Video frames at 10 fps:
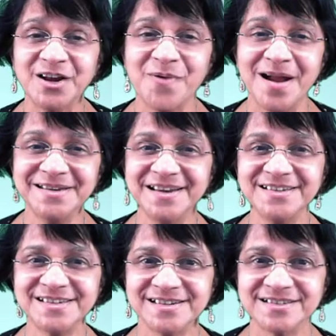
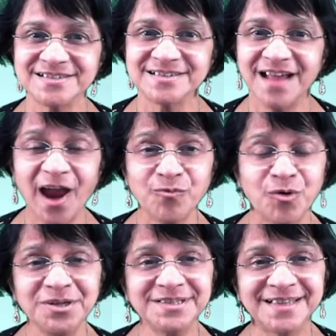advantages,
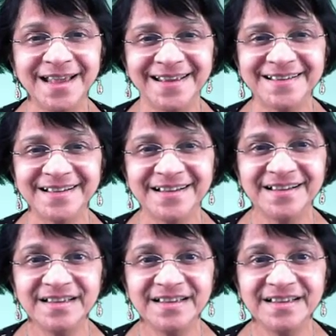and what do you think?